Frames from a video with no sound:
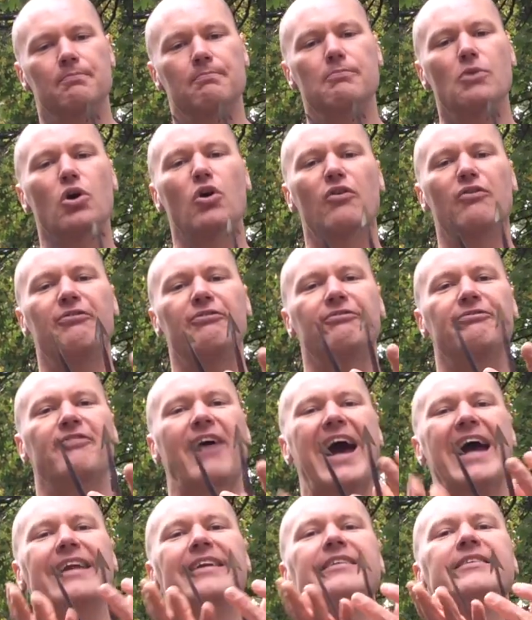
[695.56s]
more
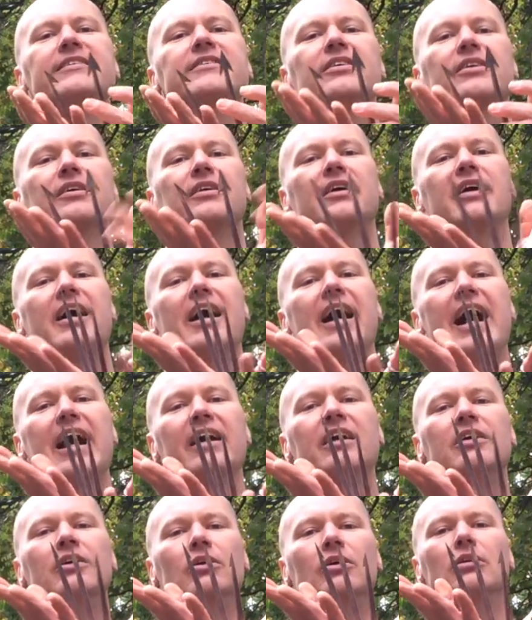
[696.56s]
fanned
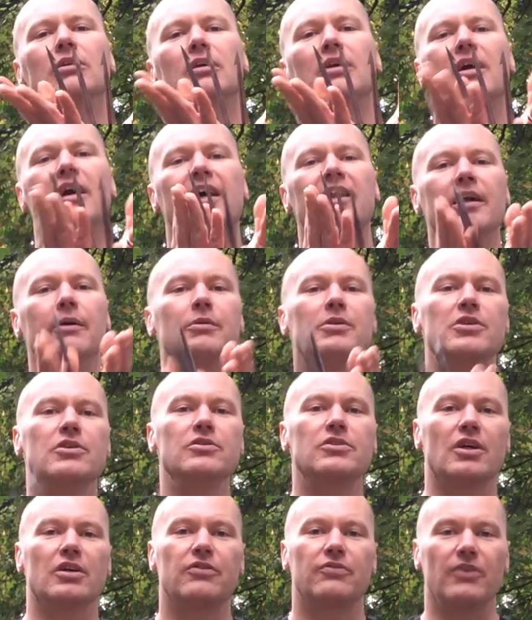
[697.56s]
angle, and they would
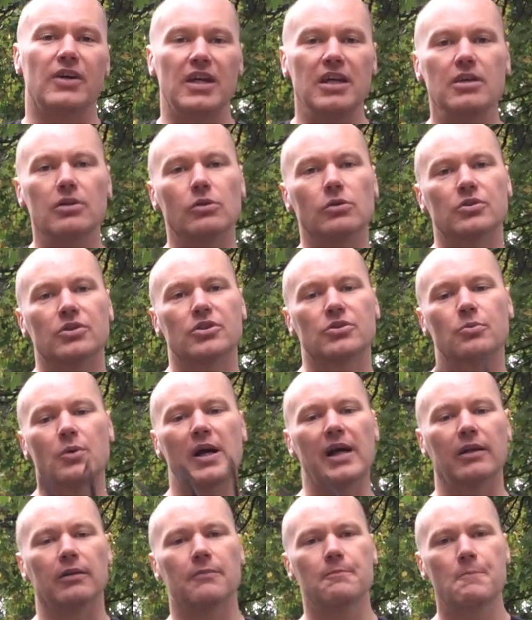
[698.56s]
use those for eels as
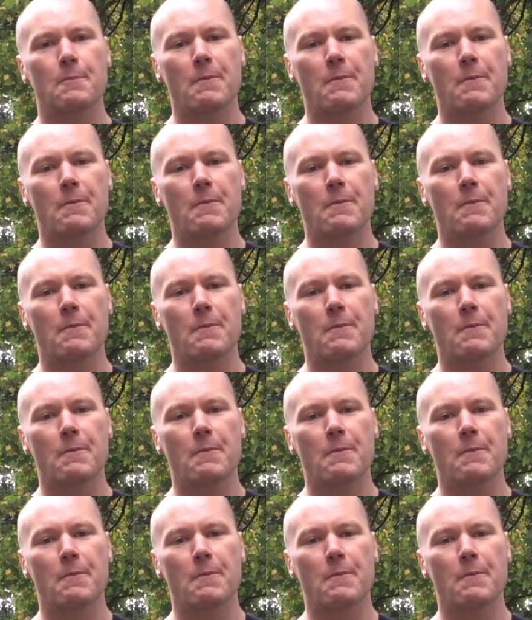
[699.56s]
well.